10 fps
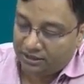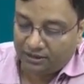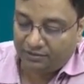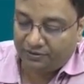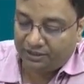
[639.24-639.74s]

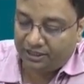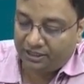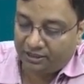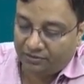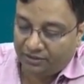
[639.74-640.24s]
surface
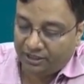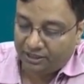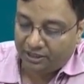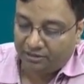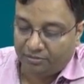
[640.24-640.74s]
area of the
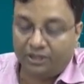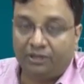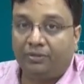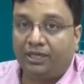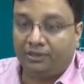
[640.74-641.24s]

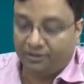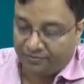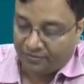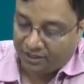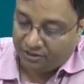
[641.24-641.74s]
bird bath.
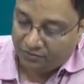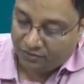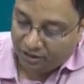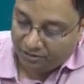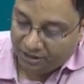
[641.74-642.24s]
So
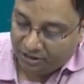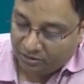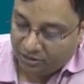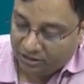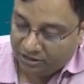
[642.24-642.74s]
what will be the
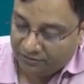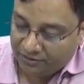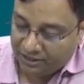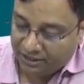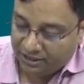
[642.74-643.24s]
total
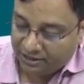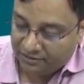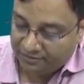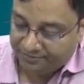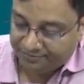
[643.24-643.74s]
surface area?